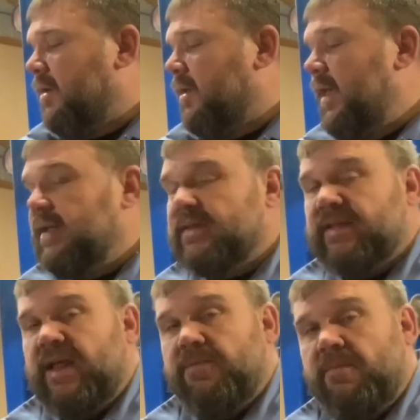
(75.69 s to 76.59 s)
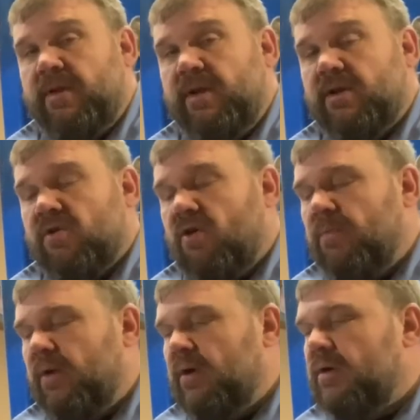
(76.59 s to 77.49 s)
He has decided to put money in his
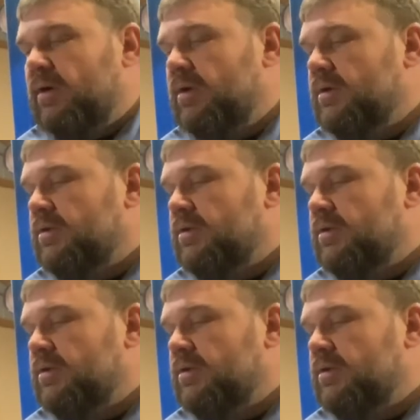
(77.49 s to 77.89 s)
carburetor,